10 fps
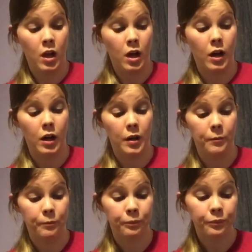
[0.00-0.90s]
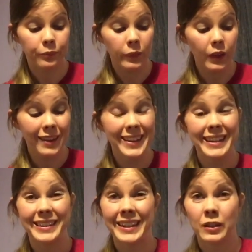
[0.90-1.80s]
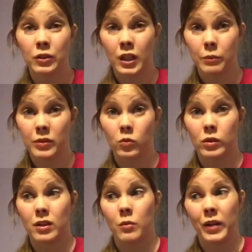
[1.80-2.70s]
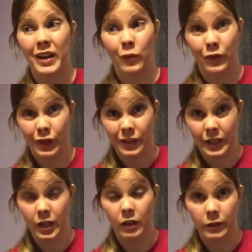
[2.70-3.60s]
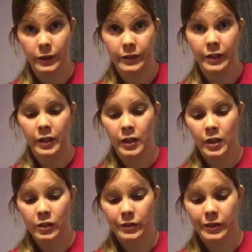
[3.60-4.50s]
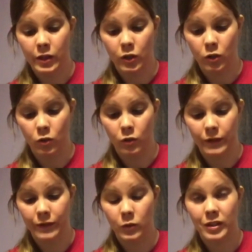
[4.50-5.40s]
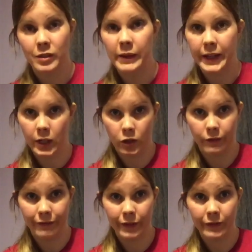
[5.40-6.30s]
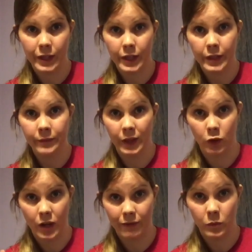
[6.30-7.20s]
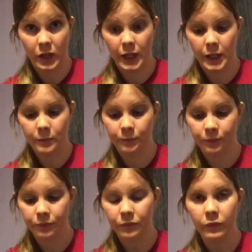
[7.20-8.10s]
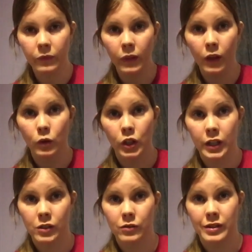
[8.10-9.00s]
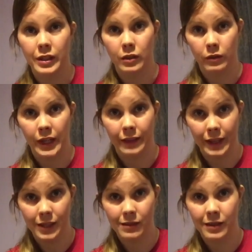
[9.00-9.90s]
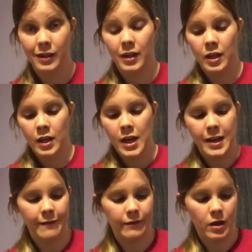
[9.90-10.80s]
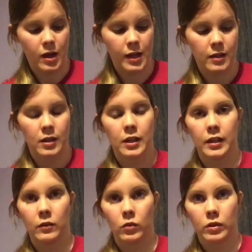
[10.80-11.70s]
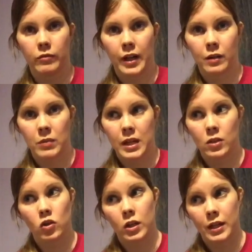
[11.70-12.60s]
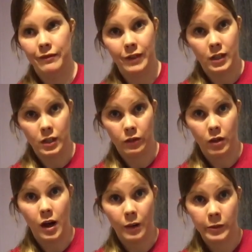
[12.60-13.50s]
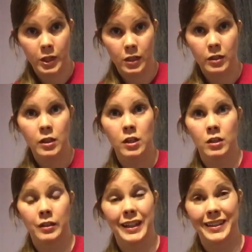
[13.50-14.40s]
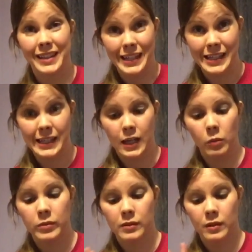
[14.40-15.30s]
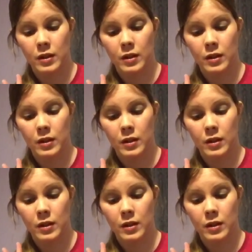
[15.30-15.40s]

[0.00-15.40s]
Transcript: And the heel cups were about $30. So if you want to spend $150 and you have the money, look into a sneaker like this. If not, I would recommend trying to find another option like the Easy Ups.